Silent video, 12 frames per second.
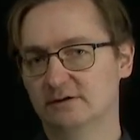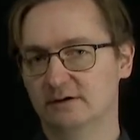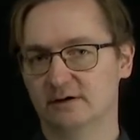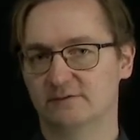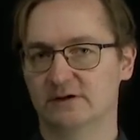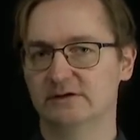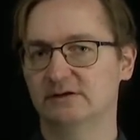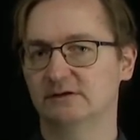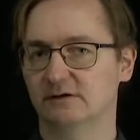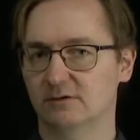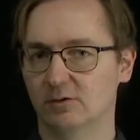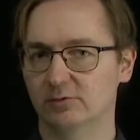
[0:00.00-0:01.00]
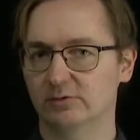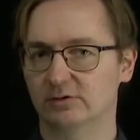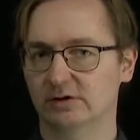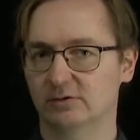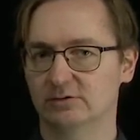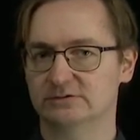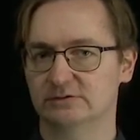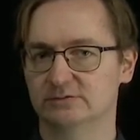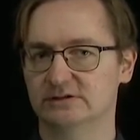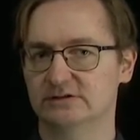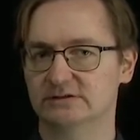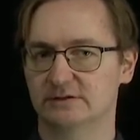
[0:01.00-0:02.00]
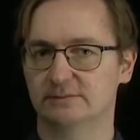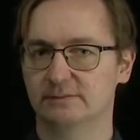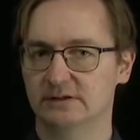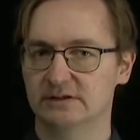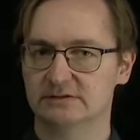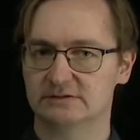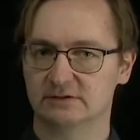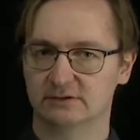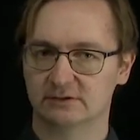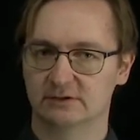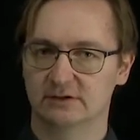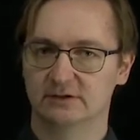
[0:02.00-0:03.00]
writing the code you can also see some hints or